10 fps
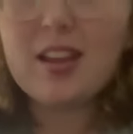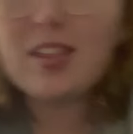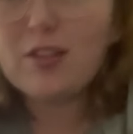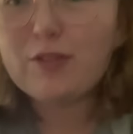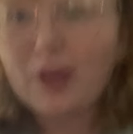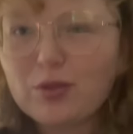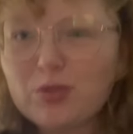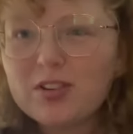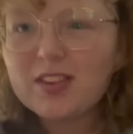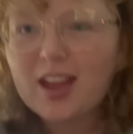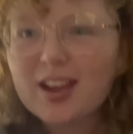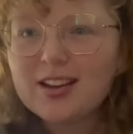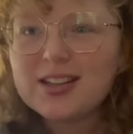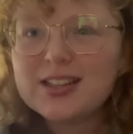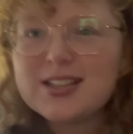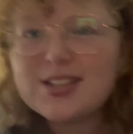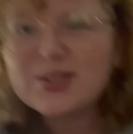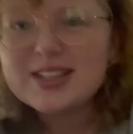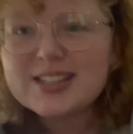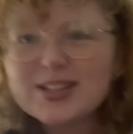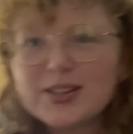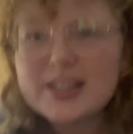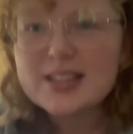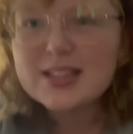the Foundryside series series